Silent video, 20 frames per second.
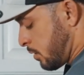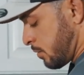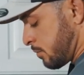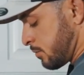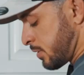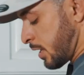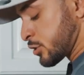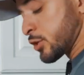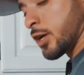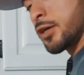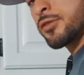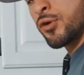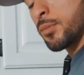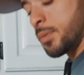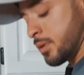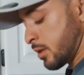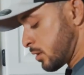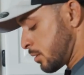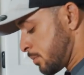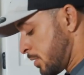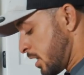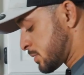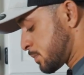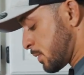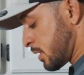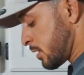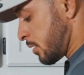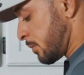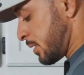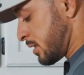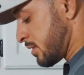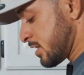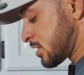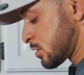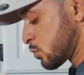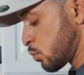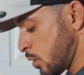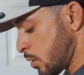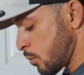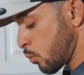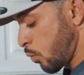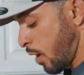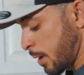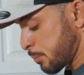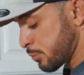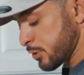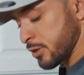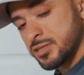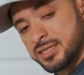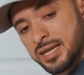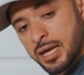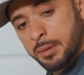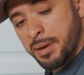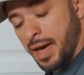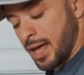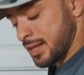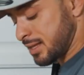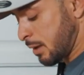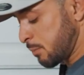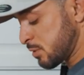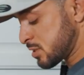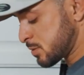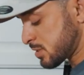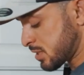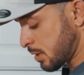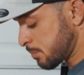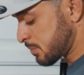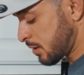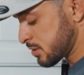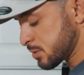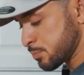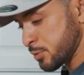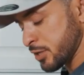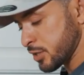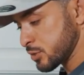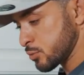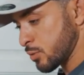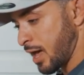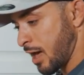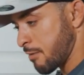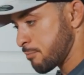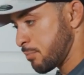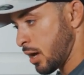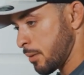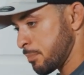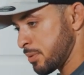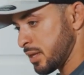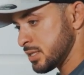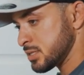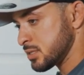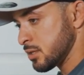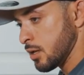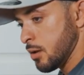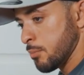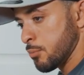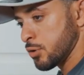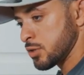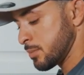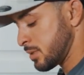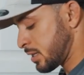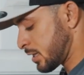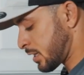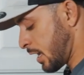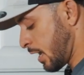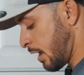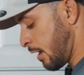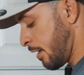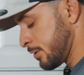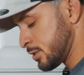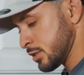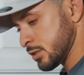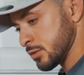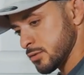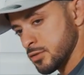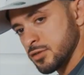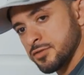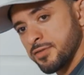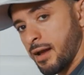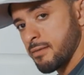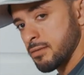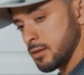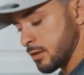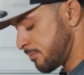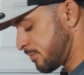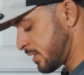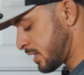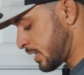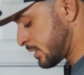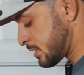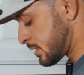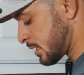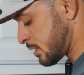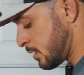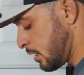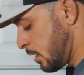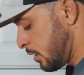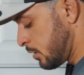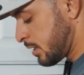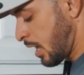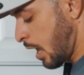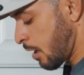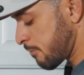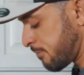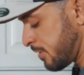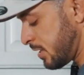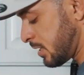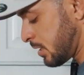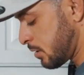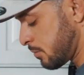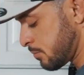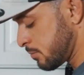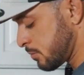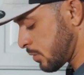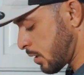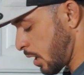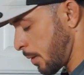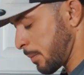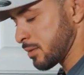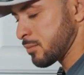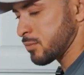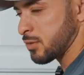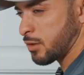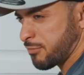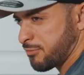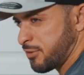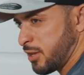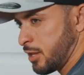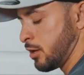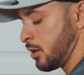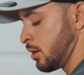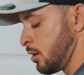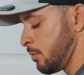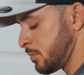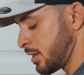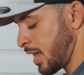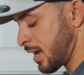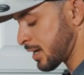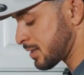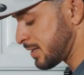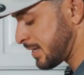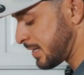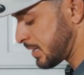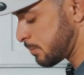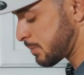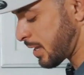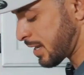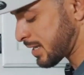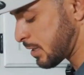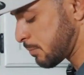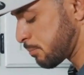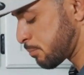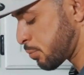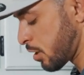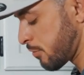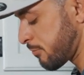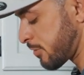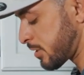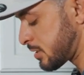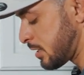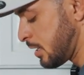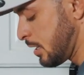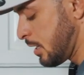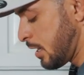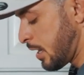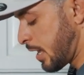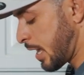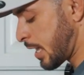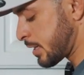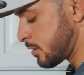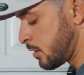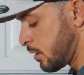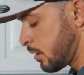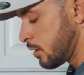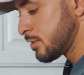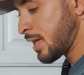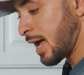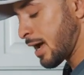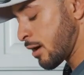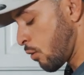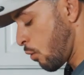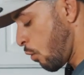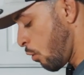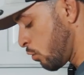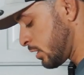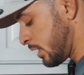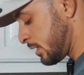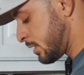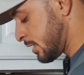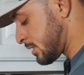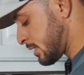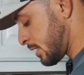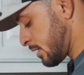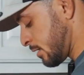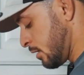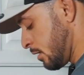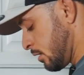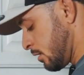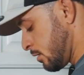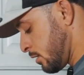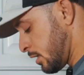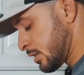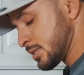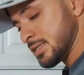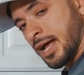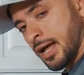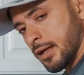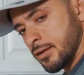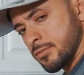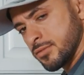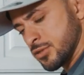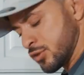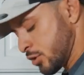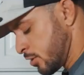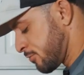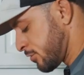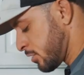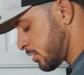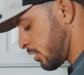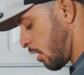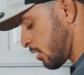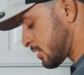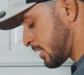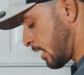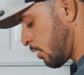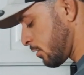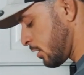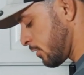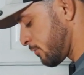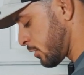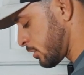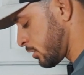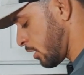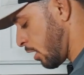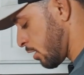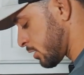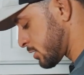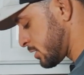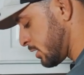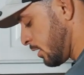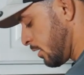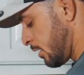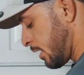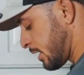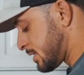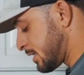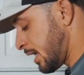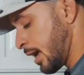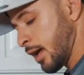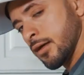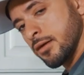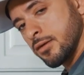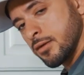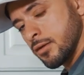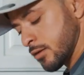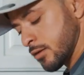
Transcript: not trying to throw people on the bus, but I mean this is why breeders get a bad name, is just sometimes breeders will have puppies, put them in a cage and survival of the fittest, and not feed them. I mean they'll feed them, but not clean them, not keep them perfect. And not only does it's not good for the dogs, healthy for the dogs, it's not